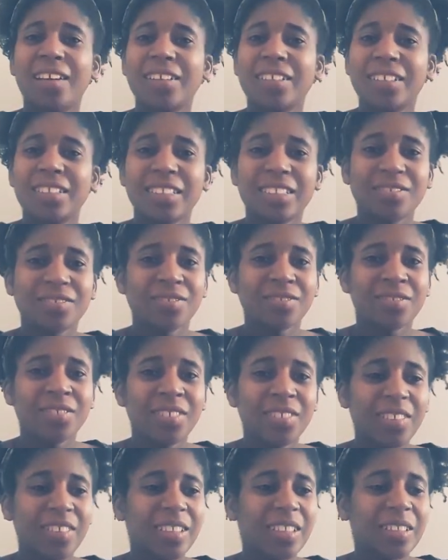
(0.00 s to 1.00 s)
You're just
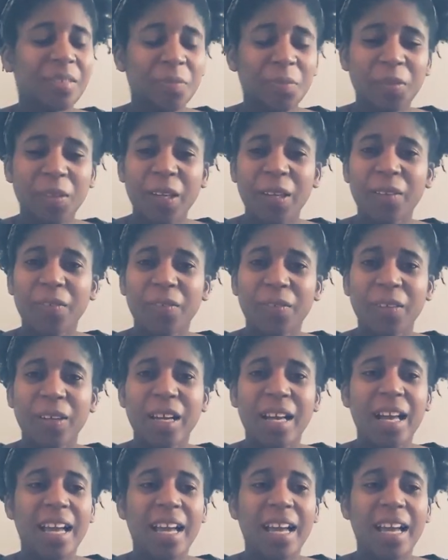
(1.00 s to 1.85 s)
rooting to pray for God.